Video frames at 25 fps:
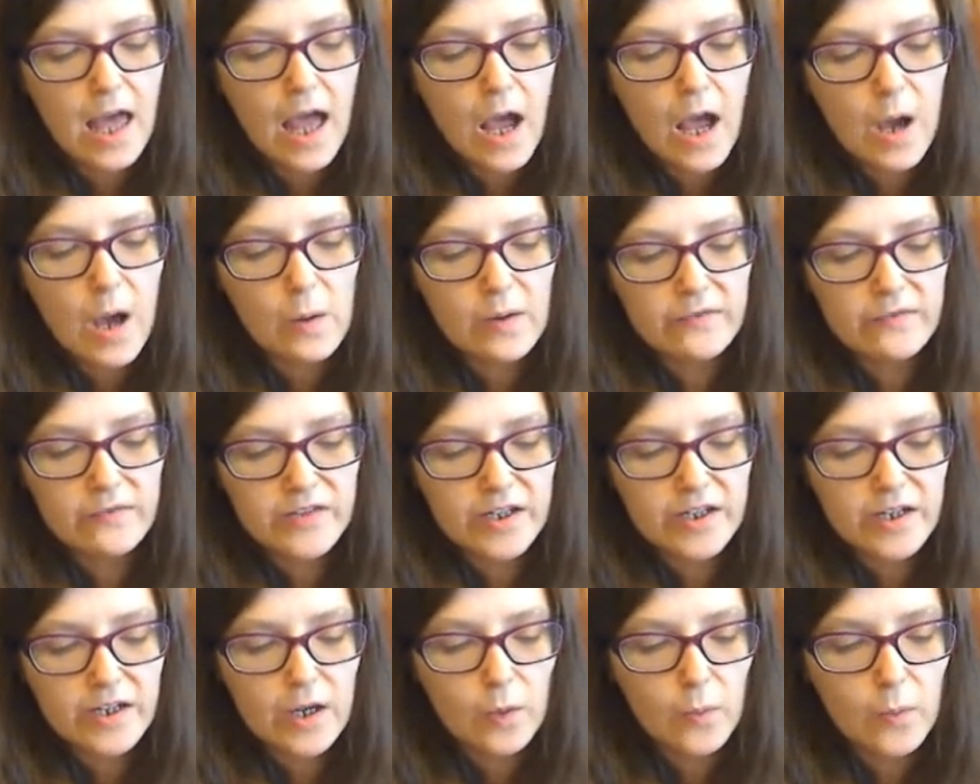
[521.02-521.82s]

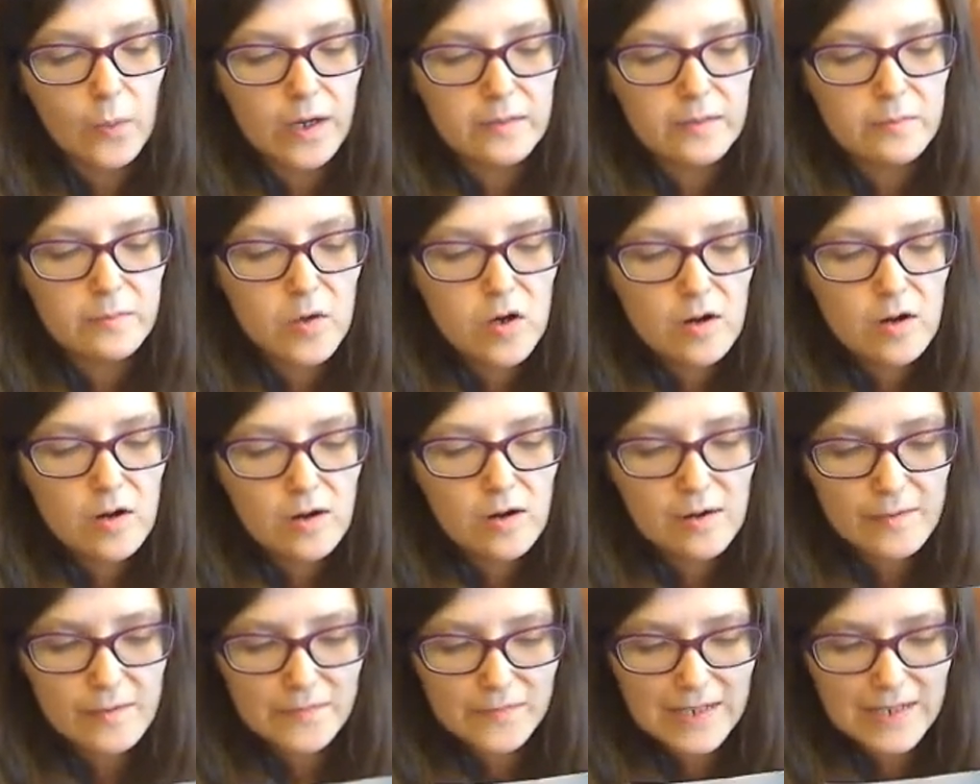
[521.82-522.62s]
However, when more
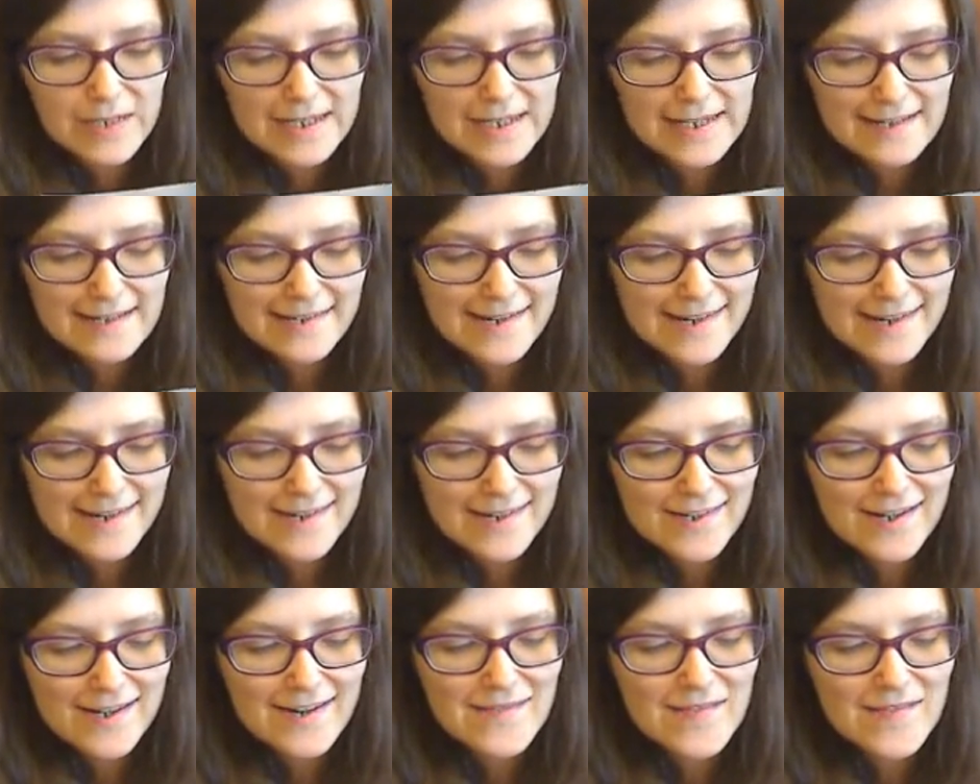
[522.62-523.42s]
heat is
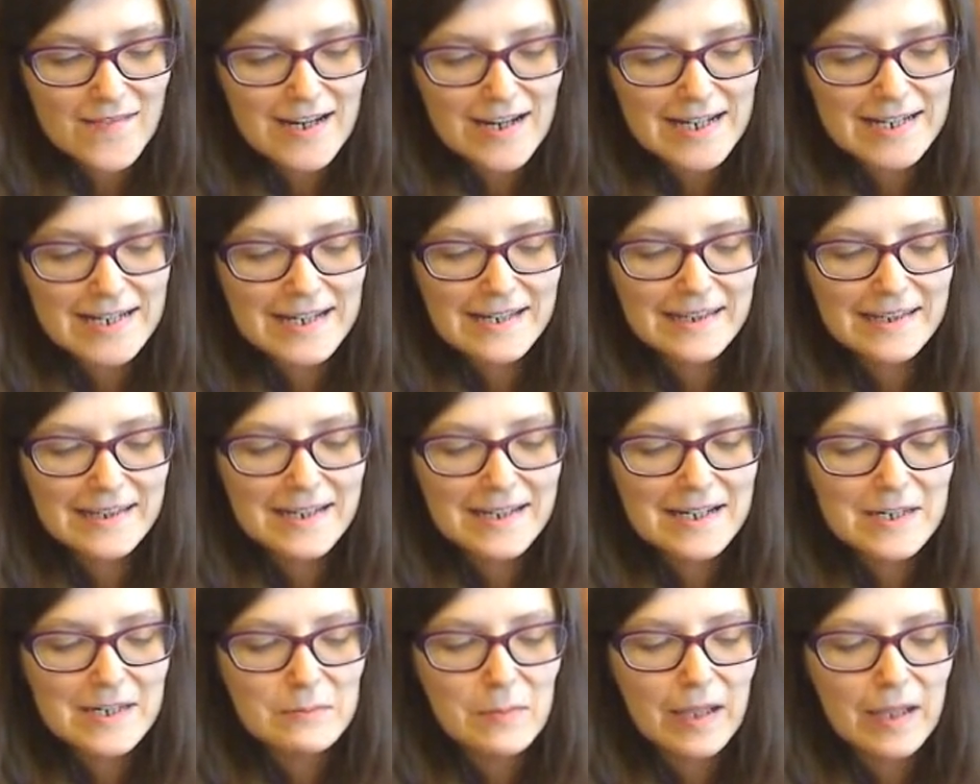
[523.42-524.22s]
generated,
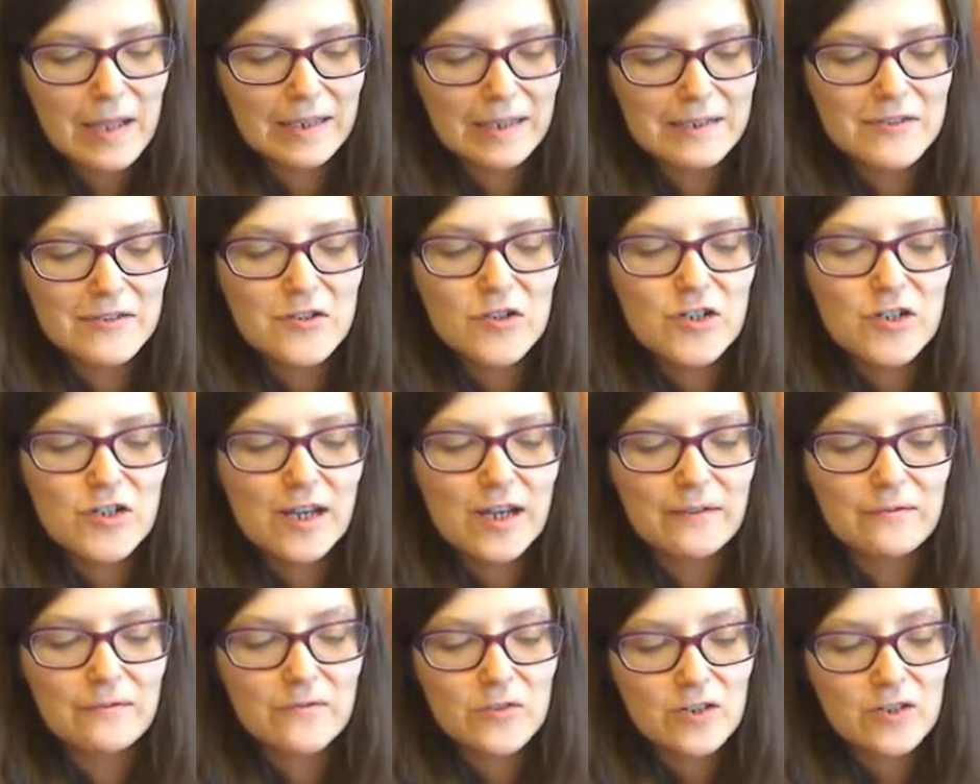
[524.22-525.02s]
this balance
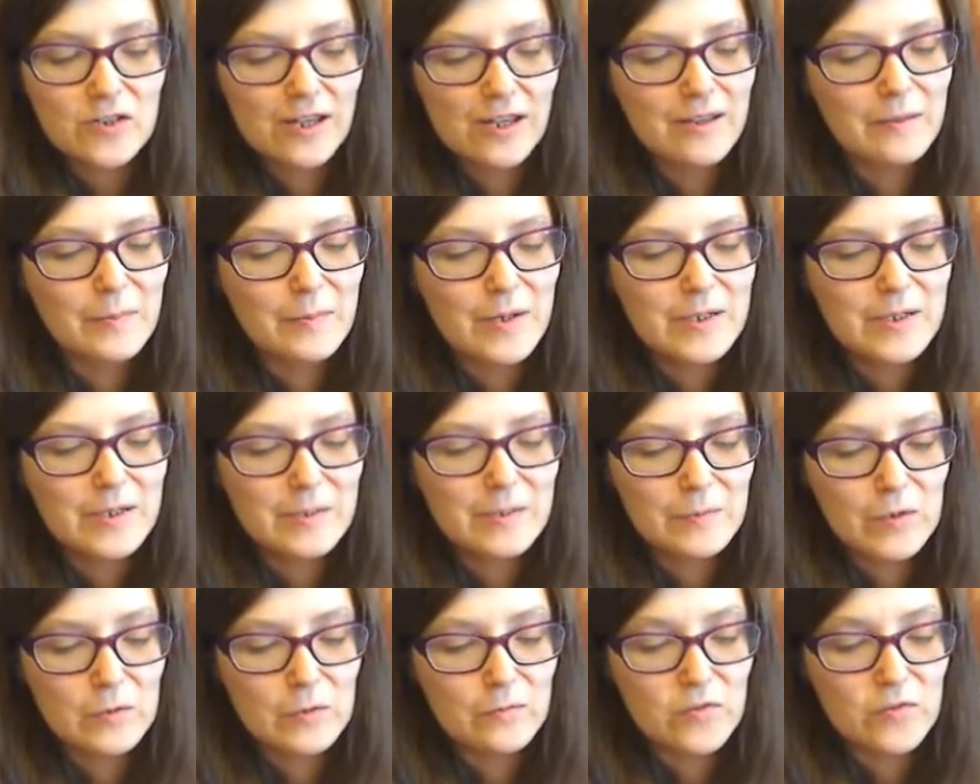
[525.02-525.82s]
shifts and the body
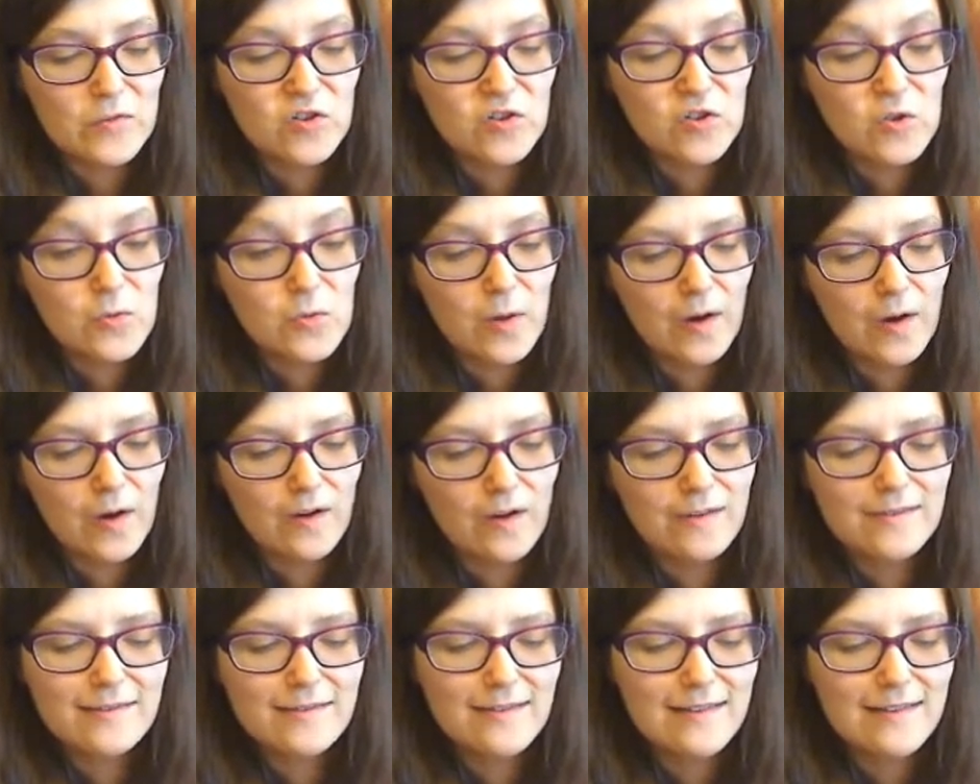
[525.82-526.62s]
becomes too
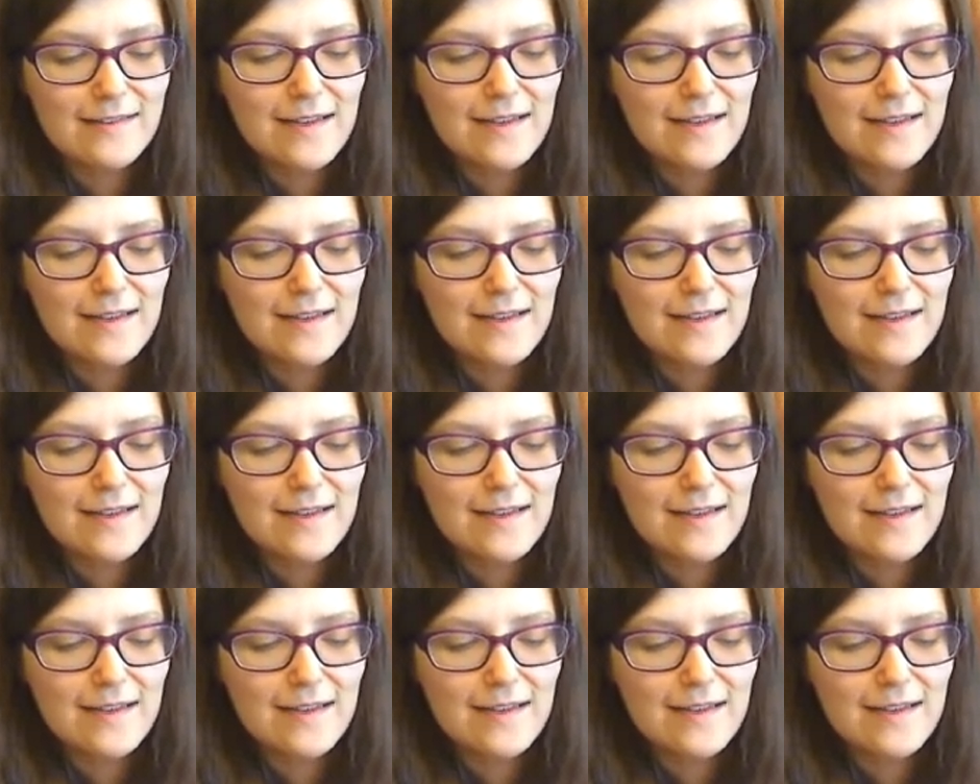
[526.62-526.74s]
hot.